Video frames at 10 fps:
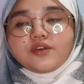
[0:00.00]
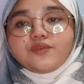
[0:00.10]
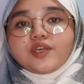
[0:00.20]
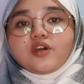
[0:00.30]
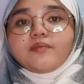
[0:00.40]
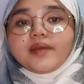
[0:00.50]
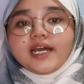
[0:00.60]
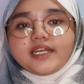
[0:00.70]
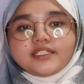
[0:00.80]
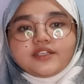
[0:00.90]
we
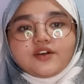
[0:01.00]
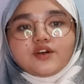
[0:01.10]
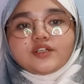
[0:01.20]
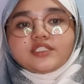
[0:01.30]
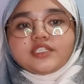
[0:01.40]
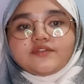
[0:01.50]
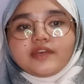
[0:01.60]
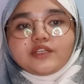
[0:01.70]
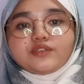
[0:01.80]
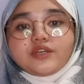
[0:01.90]
combine all the
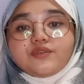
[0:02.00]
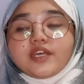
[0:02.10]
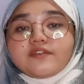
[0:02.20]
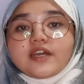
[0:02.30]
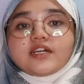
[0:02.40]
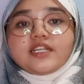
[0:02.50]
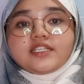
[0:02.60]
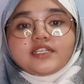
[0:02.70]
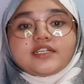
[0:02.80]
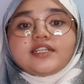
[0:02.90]
value that we have
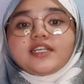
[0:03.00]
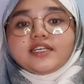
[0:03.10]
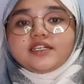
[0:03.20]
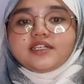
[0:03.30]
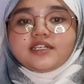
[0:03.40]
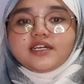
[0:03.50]
calculated earlier